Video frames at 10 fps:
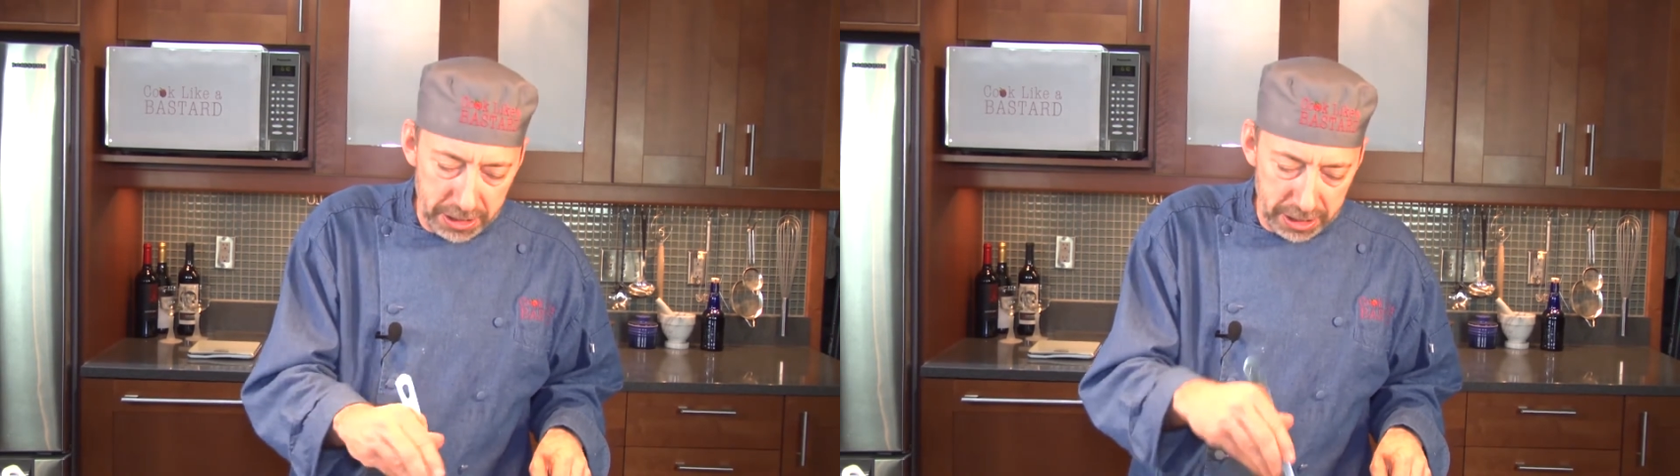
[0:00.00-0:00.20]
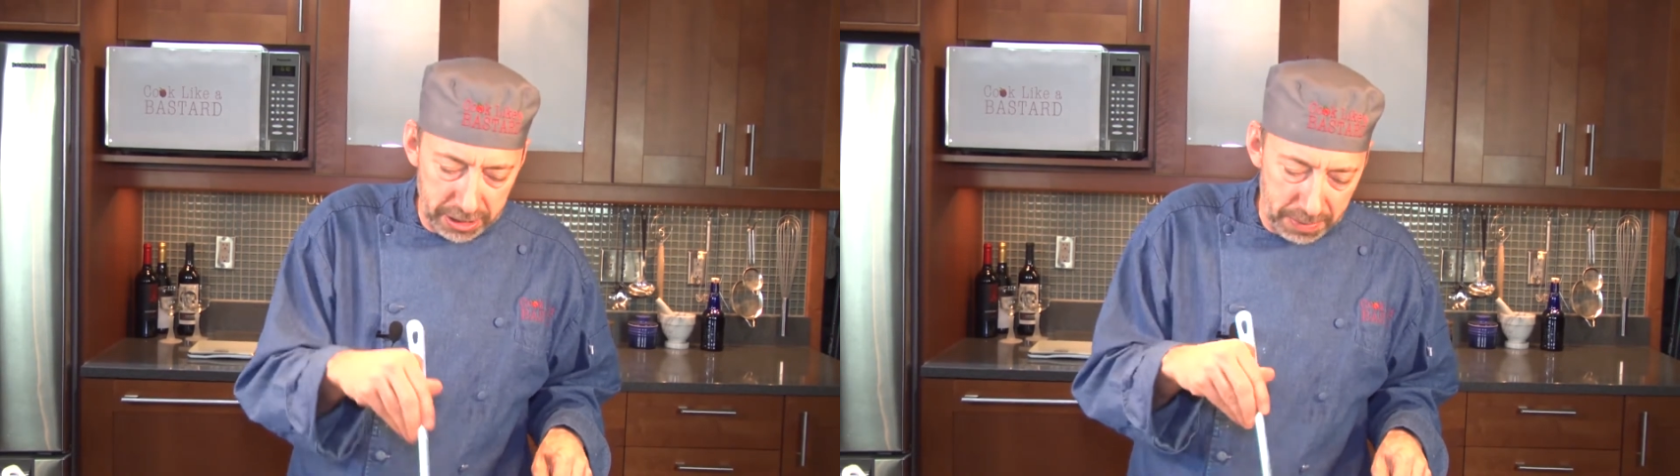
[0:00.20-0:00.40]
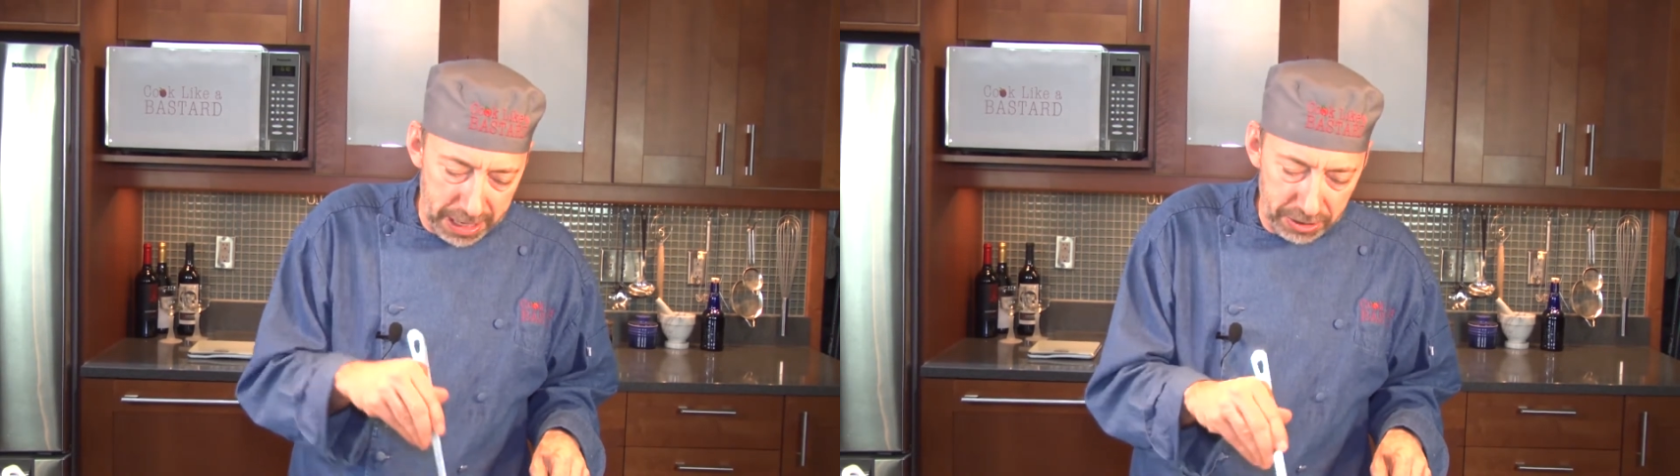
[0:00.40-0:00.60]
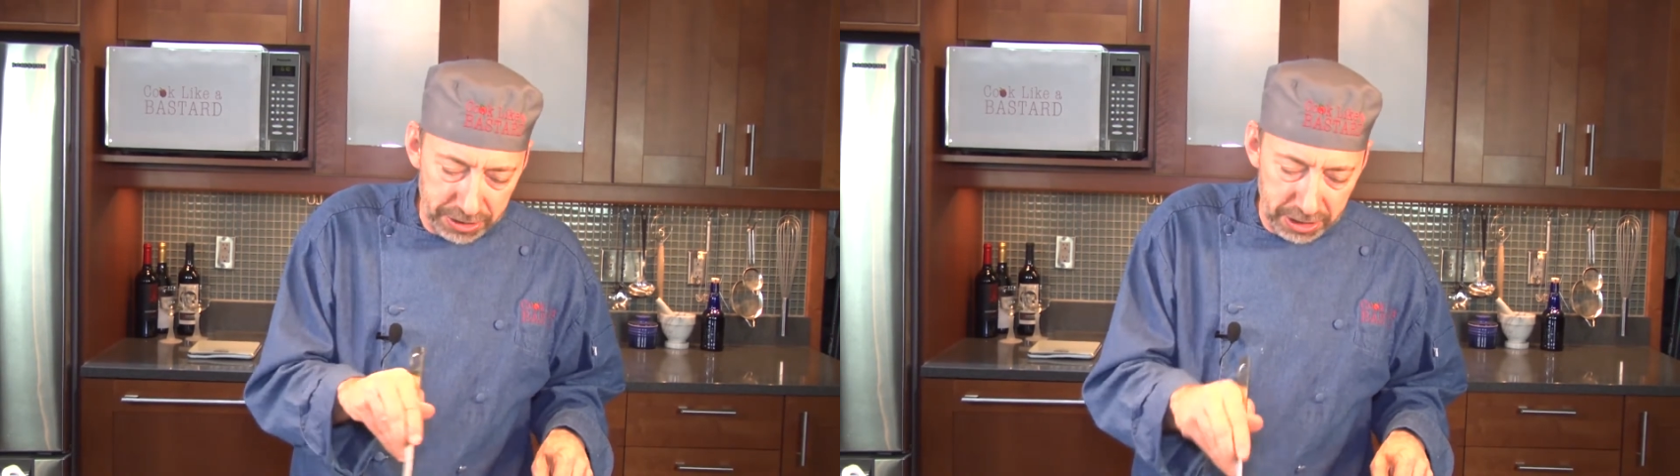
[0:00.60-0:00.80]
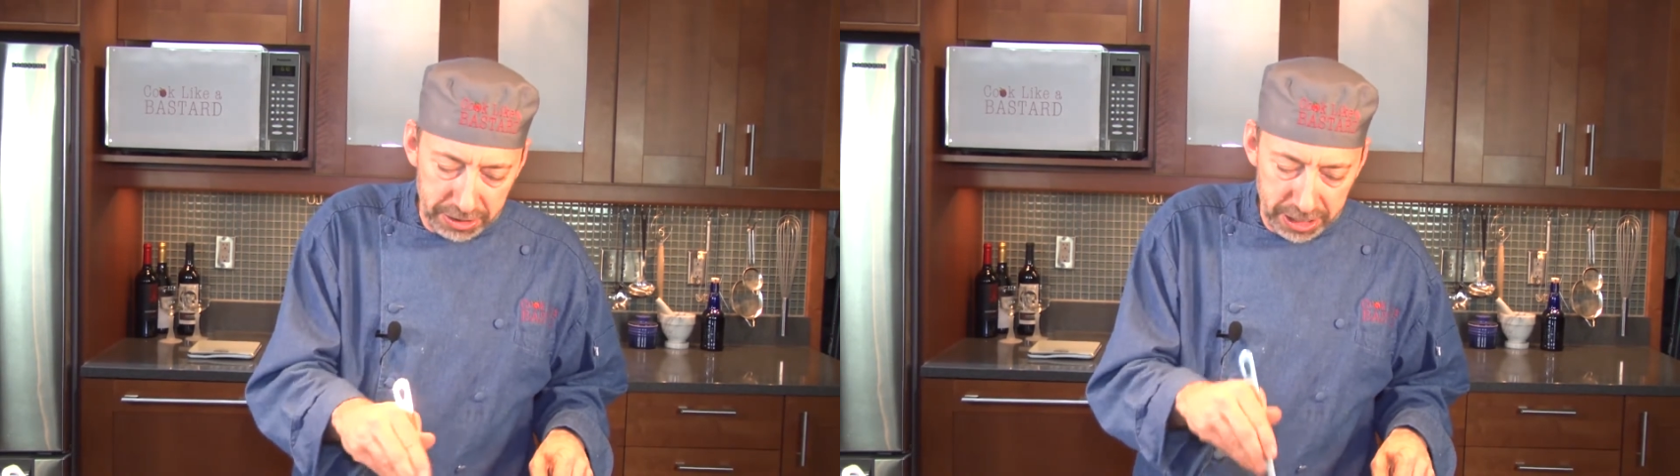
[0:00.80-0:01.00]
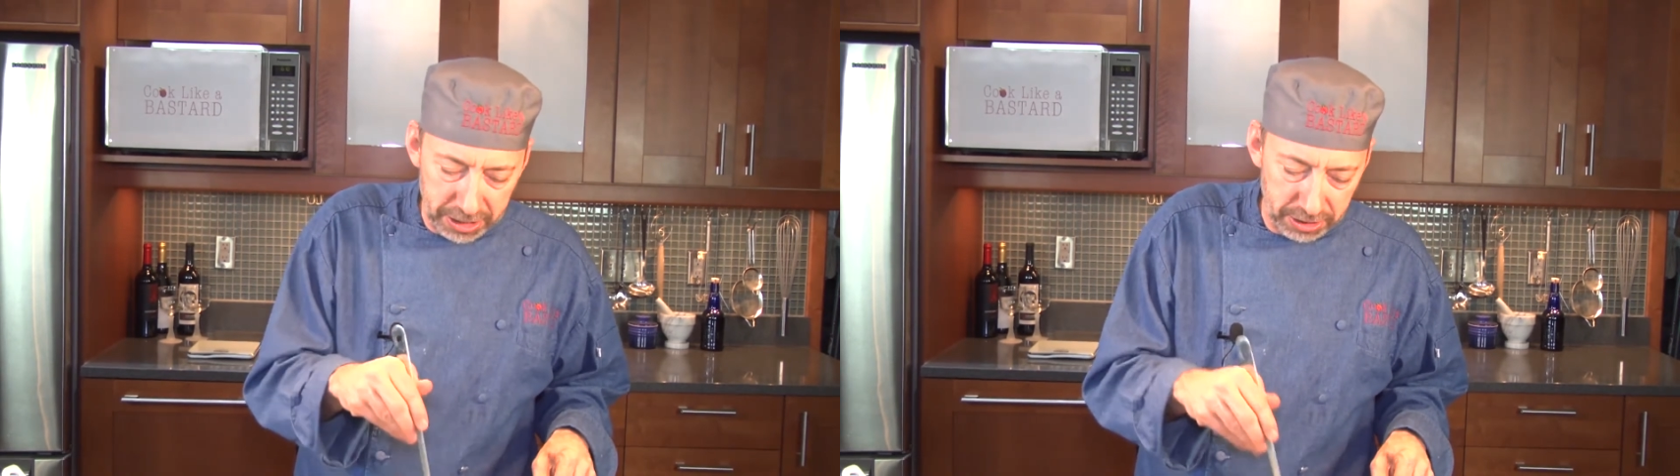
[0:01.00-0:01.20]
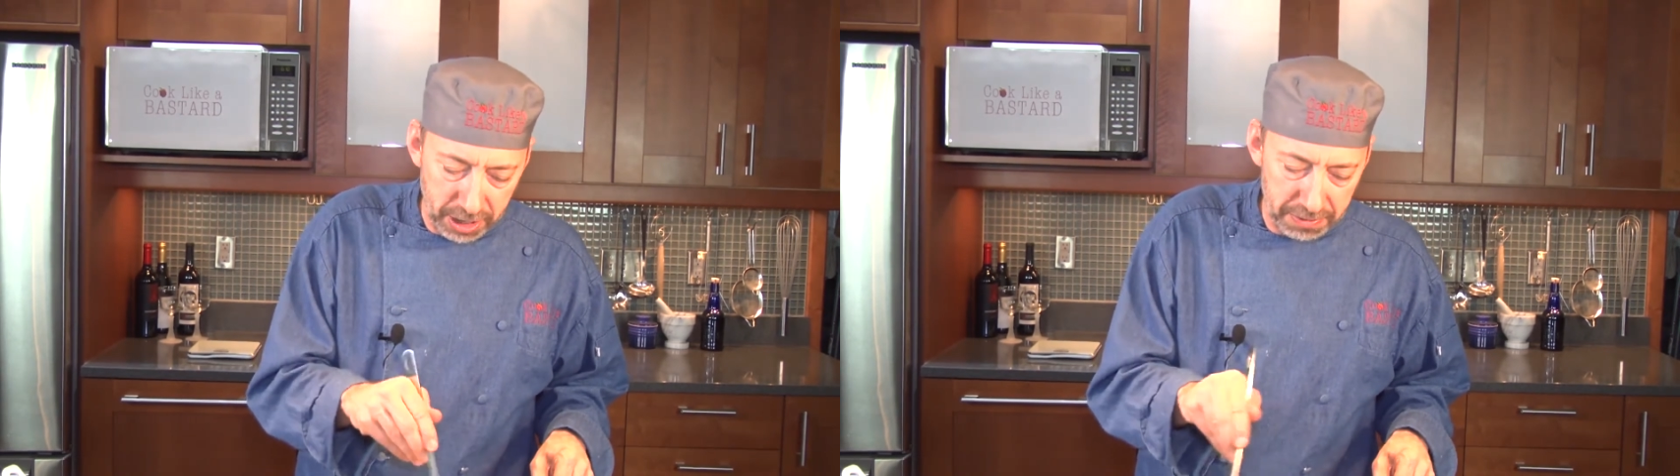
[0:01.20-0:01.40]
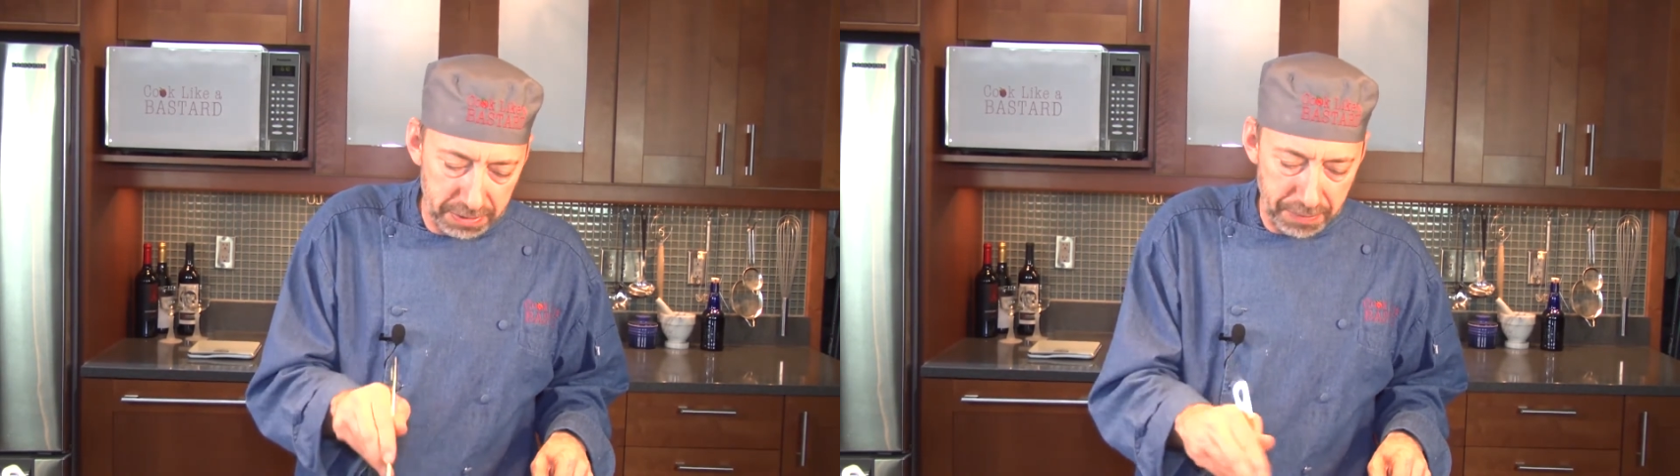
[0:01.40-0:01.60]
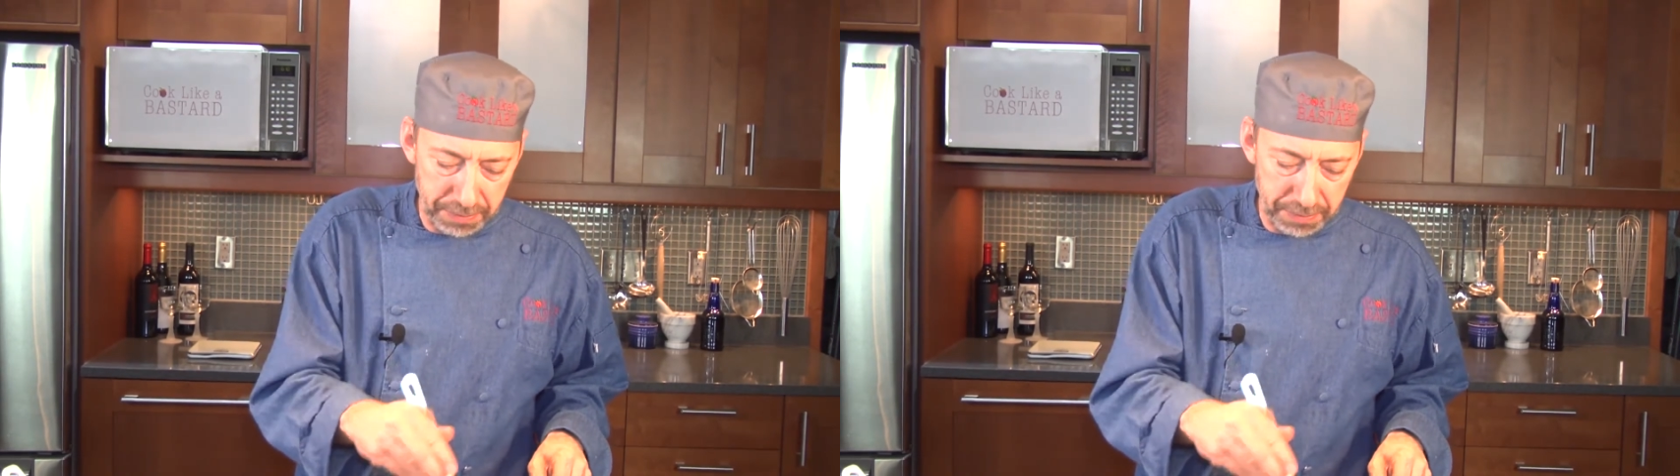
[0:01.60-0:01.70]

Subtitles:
the tomato starts to get soft.